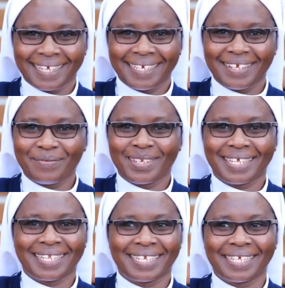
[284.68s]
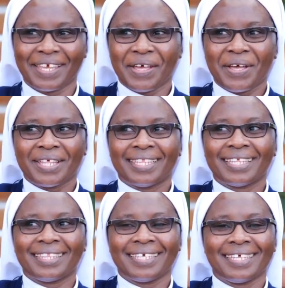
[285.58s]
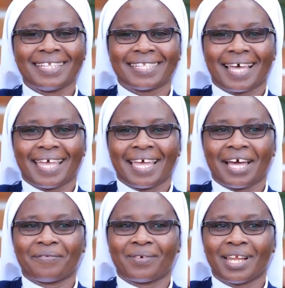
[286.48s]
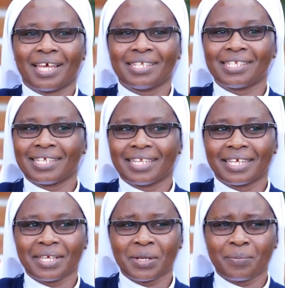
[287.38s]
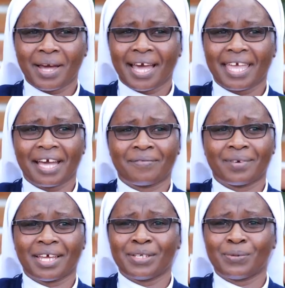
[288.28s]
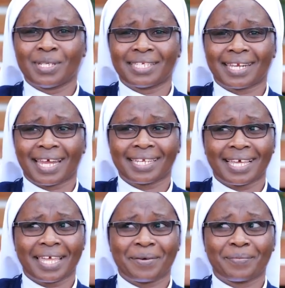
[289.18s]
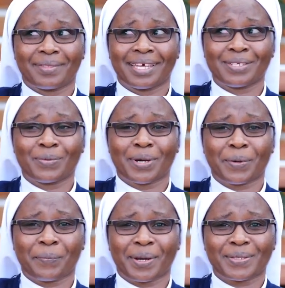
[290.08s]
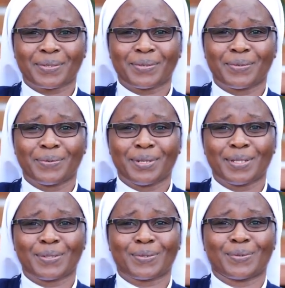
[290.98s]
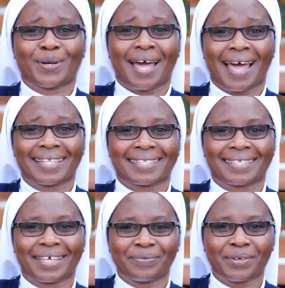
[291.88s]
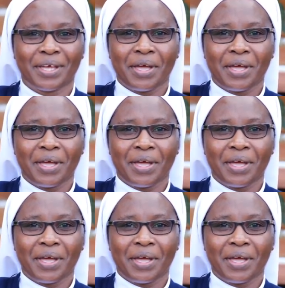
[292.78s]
Definitely. The things I have learned in Hekima, I have learned to interact. I am that one person who is to herself.